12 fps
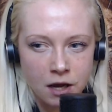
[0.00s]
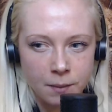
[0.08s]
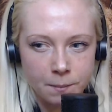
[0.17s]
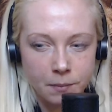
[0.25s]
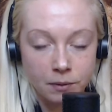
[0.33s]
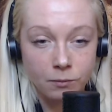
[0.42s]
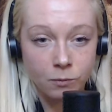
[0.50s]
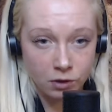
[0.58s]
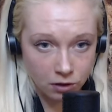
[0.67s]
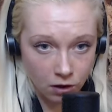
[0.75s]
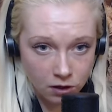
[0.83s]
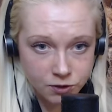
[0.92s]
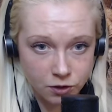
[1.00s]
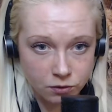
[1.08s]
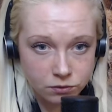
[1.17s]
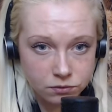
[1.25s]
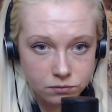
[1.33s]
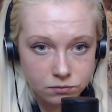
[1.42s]
um, but, well,
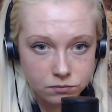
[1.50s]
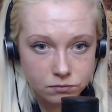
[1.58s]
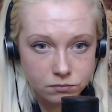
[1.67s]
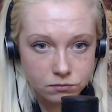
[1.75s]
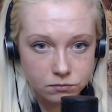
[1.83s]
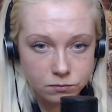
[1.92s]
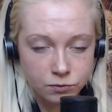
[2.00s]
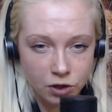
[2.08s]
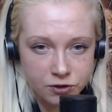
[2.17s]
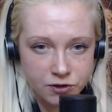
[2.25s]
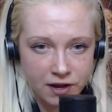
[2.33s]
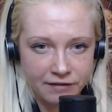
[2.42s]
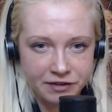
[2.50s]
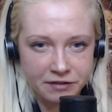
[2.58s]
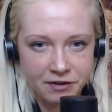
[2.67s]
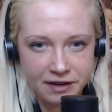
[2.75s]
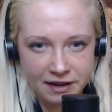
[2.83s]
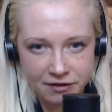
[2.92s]
also, we also have
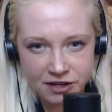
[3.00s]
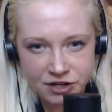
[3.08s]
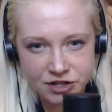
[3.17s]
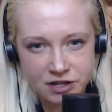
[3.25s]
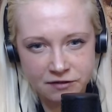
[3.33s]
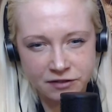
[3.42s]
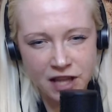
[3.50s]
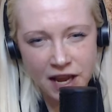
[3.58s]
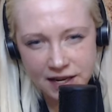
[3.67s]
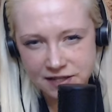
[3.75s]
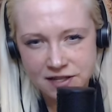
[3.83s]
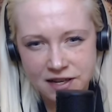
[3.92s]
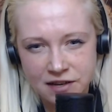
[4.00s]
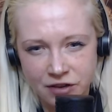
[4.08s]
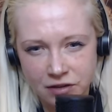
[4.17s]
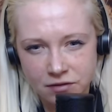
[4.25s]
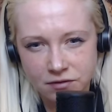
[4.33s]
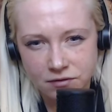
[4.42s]
different definition of lies,
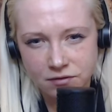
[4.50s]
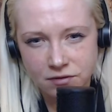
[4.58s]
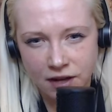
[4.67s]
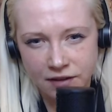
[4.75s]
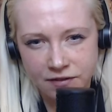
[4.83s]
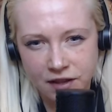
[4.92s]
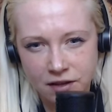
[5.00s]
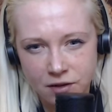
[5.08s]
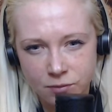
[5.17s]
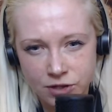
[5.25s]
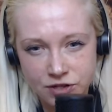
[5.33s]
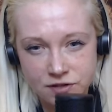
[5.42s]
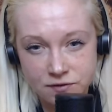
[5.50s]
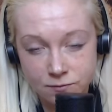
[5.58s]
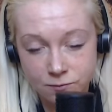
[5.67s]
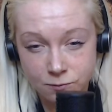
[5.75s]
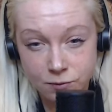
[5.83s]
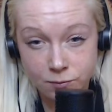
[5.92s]
even I think, which
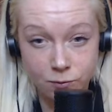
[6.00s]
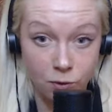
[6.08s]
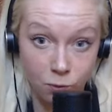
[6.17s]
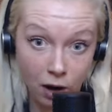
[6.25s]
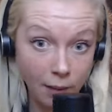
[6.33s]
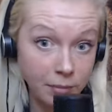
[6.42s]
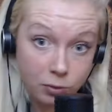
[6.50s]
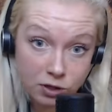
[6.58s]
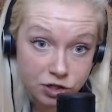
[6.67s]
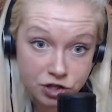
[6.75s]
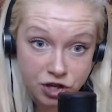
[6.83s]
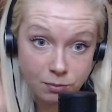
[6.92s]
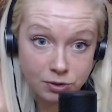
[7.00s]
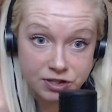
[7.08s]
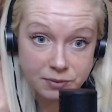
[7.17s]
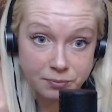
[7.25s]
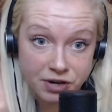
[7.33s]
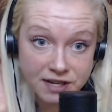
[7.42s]
is, I mean, which is
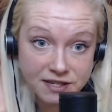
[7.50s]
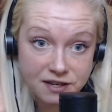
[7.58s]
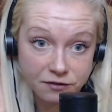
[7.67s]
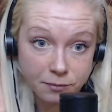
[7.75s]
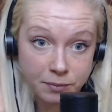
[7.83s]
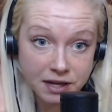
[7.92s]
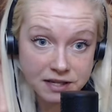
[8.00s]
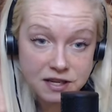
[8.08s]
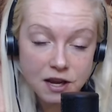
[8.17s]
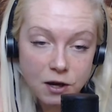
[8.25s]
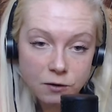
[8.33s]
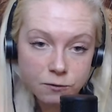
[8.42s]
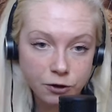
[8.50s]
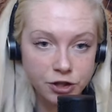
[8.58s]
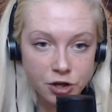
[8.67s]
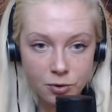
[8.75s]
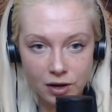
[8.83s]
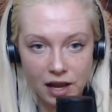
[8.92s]
almost impressive because for
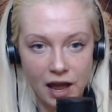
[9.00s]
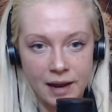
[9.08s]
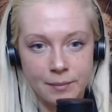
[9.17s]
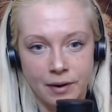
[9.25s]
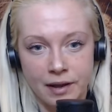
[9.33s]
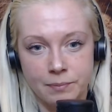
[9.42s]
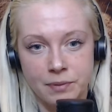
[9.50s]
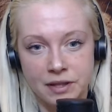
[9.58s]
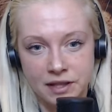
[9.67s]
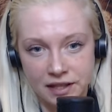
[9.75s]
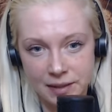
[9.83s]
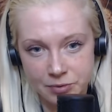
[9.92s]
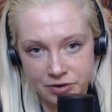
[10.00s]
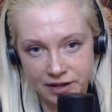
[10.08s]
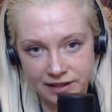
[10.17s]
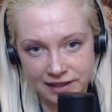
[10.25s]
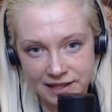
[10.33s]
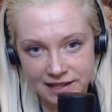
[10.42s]
you, a lie might be
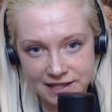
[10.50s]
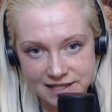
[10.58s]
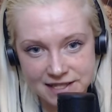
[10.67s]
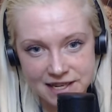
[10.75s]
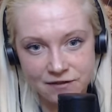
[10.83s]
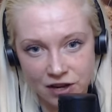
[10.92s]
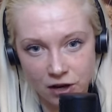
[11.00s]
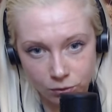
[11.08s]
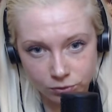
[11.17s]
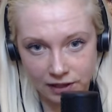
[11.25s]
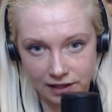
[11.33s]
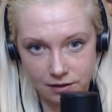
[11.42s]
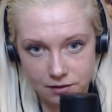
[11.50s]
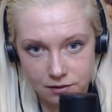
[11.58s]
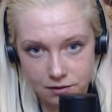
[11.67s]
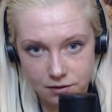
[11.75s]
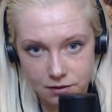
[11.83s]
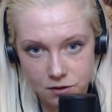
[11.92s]
deliberately deceiving only.
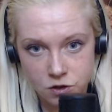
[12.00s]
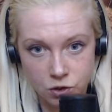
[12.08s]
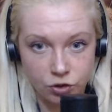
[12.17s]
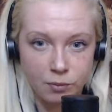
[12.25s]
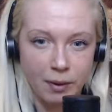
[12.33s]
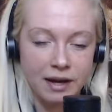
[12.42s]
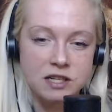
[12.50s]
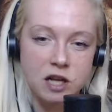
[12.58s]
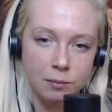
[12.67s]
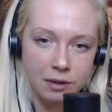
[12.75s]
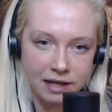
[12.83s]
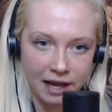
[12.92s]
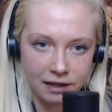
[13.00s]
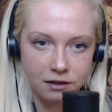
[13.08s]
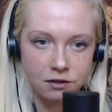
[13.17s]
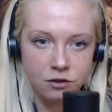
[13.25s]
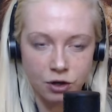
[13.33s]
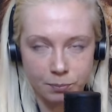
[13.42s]
So you might tell me that
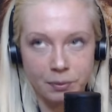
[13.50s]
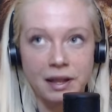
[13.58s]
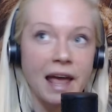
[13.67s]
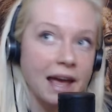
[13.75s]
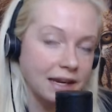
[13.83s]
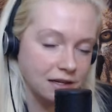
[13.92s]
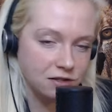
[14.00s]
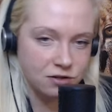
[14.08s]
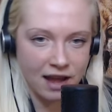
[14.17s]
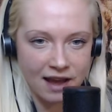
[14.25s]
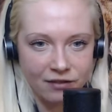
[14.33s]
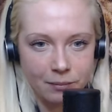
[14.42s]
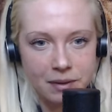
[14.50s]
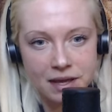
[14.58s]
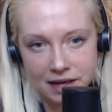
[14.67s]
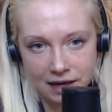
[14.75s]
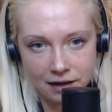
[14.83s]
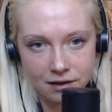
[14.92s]
you're planning to have a
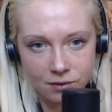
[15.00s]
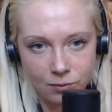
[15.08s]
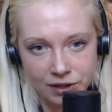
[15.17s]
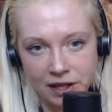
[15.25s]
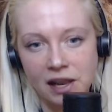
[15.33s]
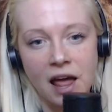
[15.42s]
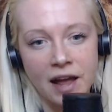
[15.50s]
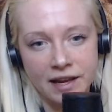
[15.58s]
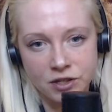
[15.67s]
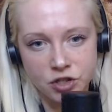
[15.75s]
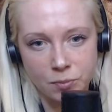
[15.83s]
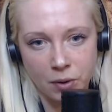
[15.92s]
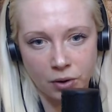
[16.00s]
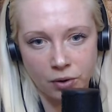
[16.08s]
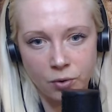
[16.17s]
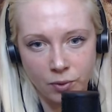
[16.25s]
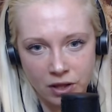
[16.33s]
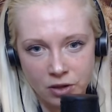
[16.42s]
meeting with a client
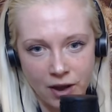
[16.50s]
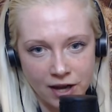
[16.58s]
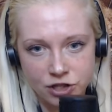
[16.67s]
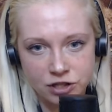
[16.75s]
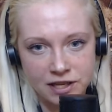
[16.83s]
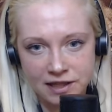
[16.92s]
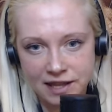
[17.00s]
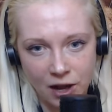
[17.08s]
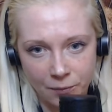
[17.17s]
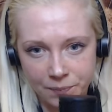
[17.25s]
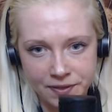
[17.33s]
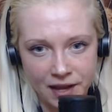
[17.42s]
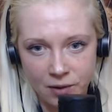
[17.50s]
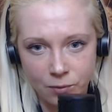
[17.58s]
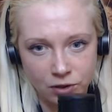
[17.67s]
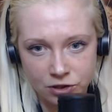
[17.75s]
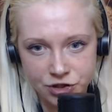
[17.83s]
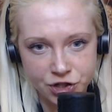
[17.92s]
tomorrow when you actually doubt they
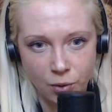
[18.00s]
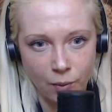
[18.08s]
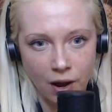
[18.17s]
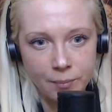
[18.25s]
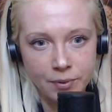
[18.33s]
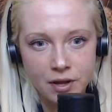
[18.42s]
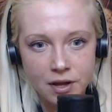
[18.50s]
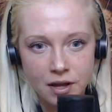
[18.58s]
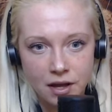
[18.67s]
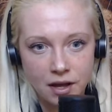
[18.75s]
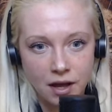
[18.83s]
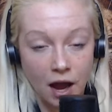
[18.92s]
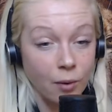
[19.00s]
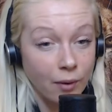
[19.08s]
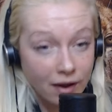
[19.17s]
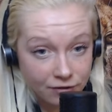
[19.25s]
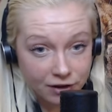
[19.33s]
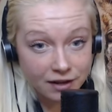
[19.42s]
will show up.
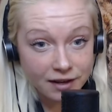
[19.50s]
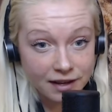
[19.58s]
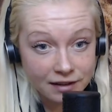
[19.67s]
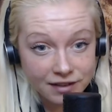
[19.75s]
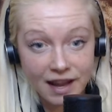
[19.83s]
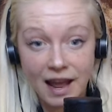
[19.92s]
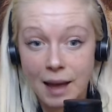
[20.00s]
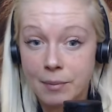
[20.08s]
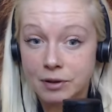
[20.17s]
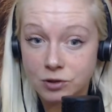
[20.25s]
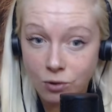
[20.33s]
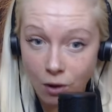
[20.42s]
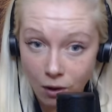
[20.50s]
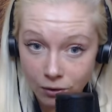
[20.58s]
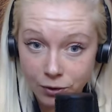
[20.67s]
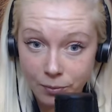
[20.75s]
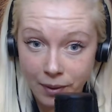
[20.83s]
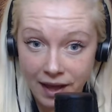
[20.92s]
However, if they happen to
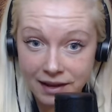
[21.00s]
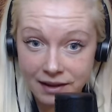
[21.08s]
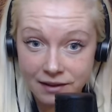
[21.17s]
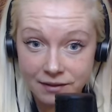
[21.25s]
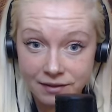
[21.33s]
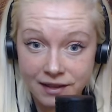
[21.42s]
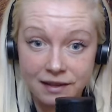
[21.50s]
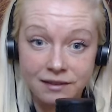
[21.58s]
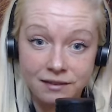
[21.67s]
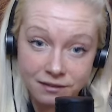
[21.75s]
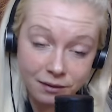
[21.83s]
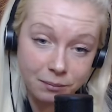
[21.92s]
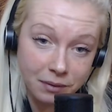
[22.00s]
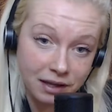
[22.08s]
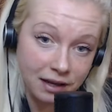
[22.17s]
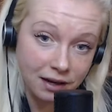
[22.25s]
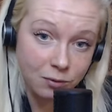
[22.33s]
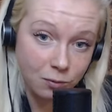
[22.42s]
call you back, then the
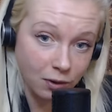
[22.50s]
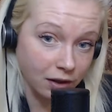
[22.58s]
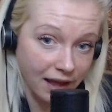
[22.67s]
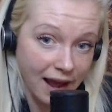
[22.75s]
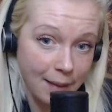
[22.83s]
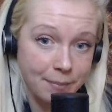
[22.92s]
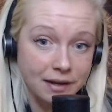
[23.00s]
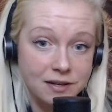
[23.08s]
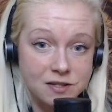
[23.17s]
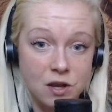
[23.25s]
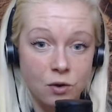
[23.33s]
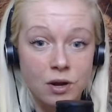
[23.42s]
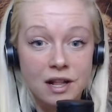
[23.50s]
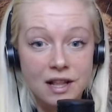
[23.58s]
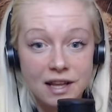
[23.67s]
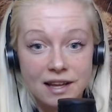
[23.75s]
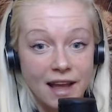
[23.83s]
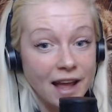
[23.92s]
meeting will happen. So,
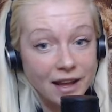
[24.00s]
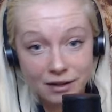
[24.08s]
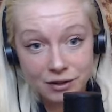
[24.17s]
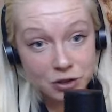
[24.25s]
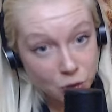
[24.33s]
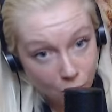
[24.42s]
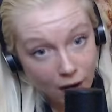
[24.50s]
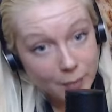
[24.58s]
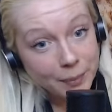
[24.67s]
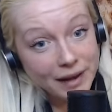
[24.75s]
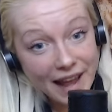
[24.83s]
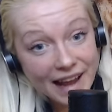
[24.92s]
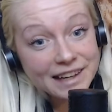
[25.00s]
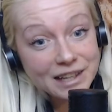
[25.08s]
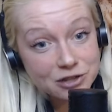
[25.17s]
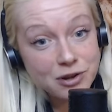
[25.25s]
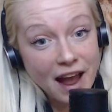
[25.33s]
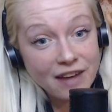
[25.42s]
hey, you are
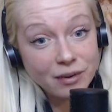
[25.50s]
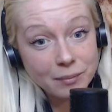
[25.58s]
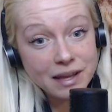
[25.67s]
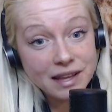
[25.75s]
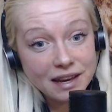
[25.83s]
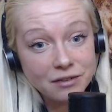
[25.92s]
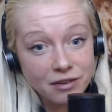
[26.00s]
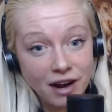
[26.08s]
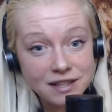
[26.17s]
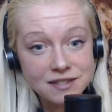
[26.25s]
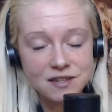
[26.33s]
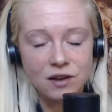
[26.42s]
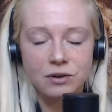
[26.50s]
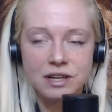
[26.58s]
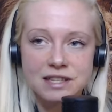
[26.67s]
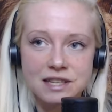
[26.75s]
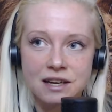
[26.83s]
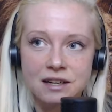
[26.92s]
planning to have a meeting, right? So
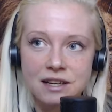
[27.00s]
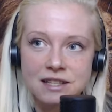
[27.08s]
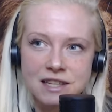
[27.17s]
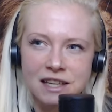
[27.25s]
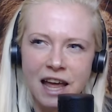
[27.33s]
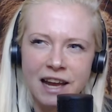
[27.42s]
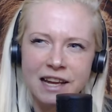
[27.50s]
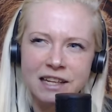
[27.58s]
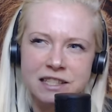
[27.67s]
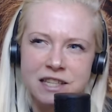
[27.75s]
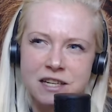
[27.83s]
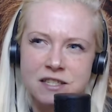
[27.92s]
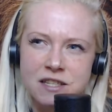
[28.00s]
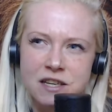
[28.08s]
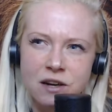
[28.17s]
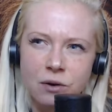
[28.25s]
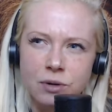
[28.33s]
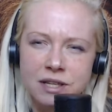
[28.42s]
it's a, it's a lie in a
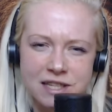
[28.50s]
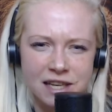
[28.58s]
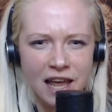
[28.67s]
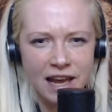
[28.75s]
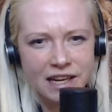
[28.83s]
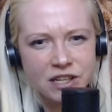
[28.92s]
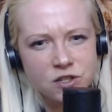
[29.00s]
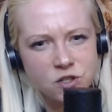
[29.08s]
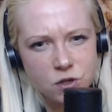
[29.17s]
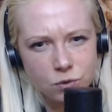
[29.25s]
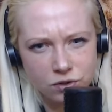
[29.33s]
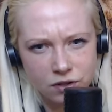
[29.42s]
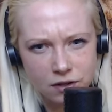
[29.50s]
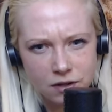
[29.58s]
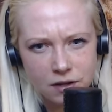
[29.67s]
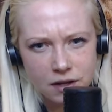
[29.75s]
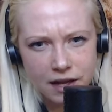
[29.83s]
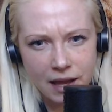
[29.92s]
tuxedo. It's a lie in a suit.
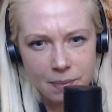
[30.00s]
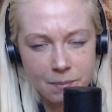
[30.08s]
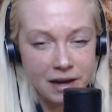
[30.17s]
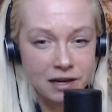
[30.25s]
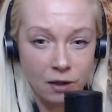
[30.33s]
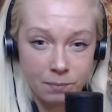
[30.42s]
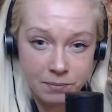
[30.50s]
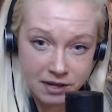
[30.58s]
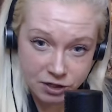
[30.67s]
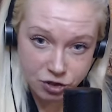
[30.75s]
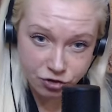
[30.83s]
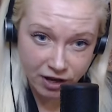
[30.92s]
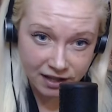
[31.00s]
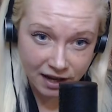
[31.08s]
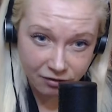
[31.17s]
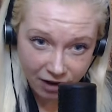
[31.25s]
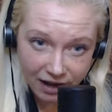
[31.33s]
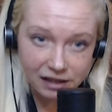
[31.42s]
It might not be a straight
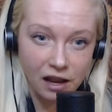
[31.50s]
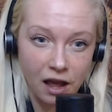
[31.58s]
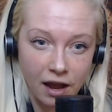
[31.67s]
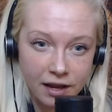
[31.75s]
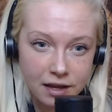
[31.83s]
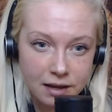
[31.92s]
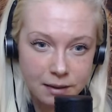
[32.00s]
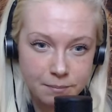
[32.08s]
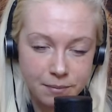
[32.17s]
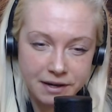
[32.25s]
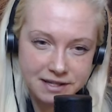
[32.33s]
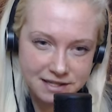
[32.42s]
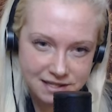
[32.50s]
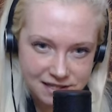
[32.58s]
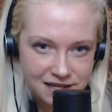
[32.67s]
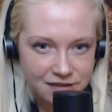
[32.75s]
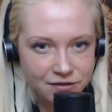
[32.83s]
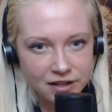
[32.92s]
direct lie, but it's
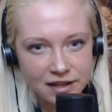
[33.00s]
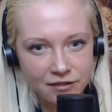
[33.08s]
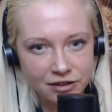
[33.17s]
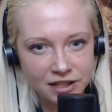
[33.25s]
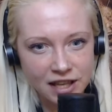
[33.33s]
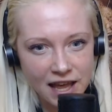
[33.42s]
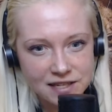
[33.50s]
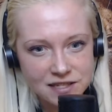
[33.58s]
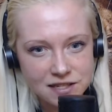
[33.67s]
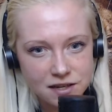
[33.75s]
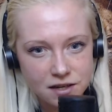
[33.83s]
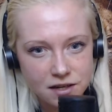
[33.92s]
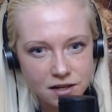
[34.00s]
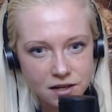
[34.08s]
deceiving nevertheless.